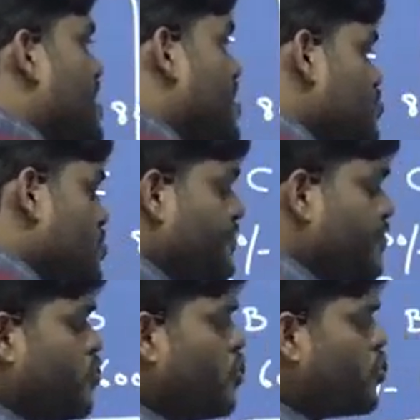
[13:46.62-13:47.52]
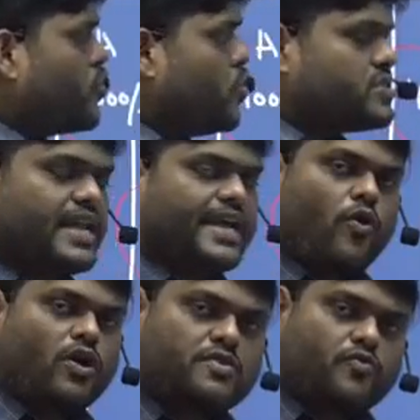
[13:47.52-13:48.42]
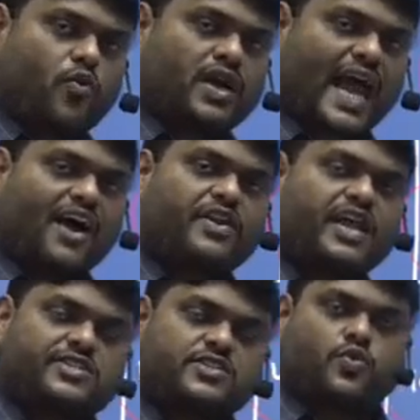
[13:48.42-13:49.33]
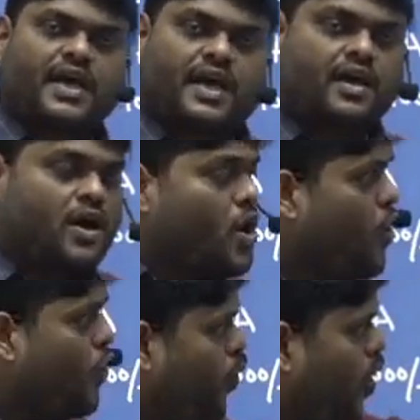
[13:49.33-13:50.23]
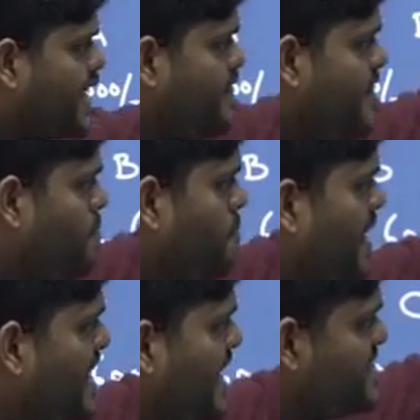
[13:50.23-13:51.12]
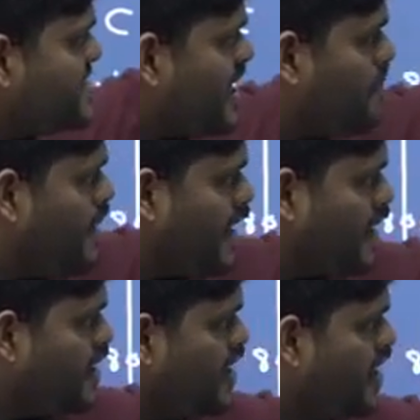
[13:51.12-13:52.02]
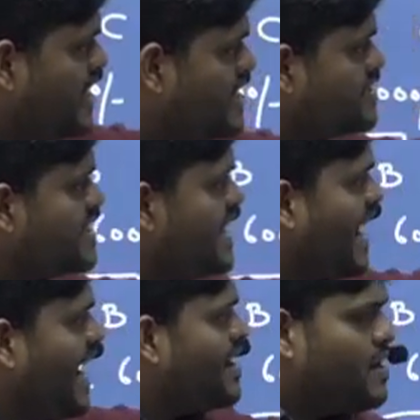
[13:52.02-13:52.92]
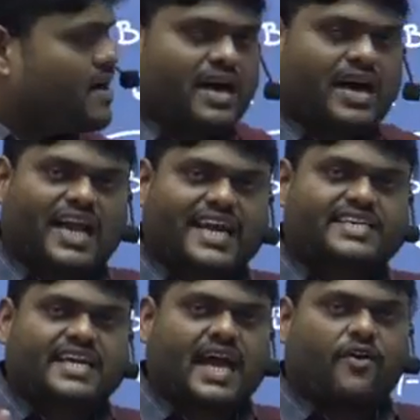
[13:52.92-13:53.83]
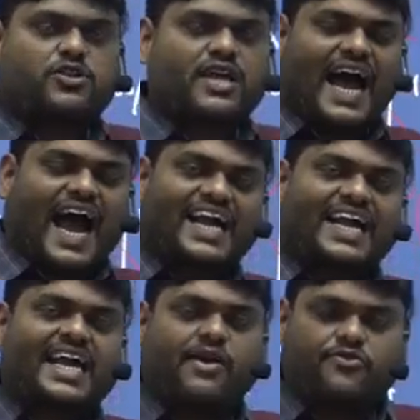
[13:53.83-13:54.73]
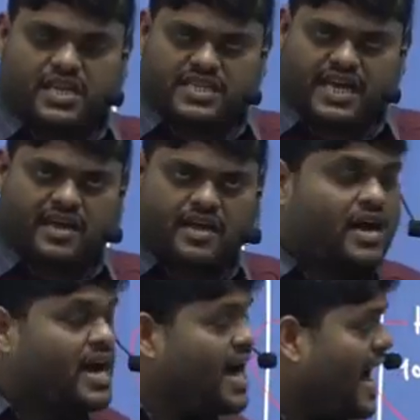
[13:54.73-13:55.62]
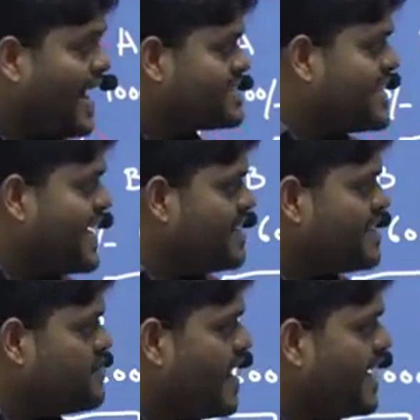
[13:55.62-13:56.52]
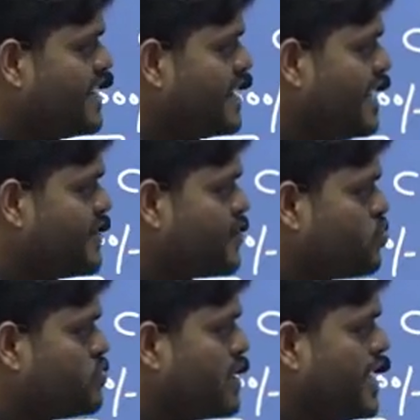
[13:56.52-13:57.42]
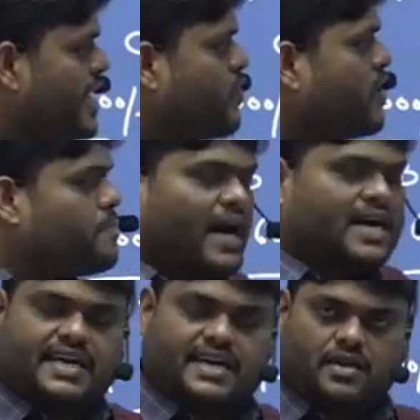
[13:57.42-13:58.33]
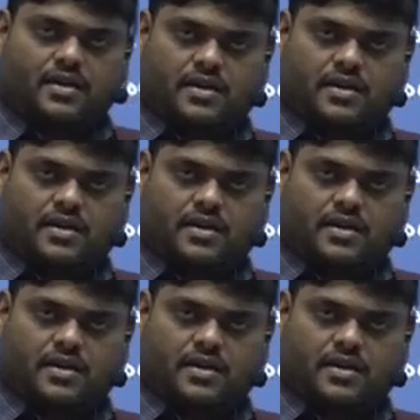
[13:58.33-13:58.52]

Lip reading: So if you look closely, what average is doing? Whatever money is coming, they are collecting, or they are adding everything and then dividing into 3 equal part here.